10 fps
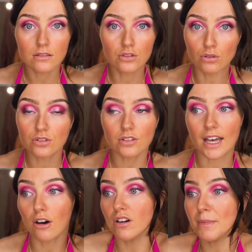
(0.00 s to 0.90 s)
Don't do
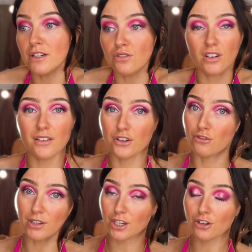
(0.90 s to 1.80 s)
that, or I mean do it if you're
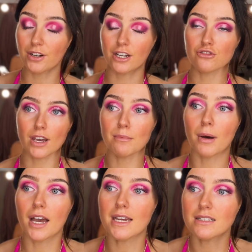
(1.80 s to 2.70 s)
really curious, right?
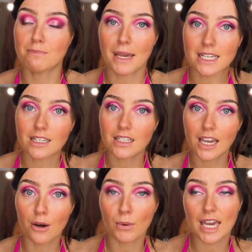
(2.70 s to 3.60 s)
But it's basically
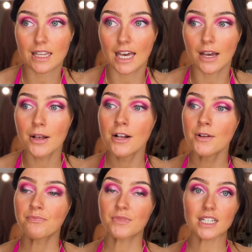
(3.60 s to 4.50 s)
a way that
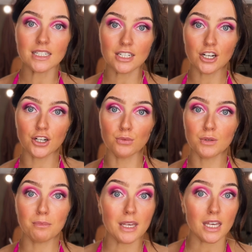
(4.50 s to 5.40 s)
deer
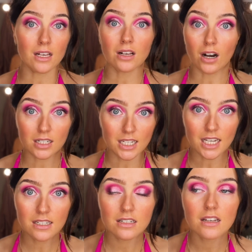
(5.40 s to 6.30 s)
would be gutted.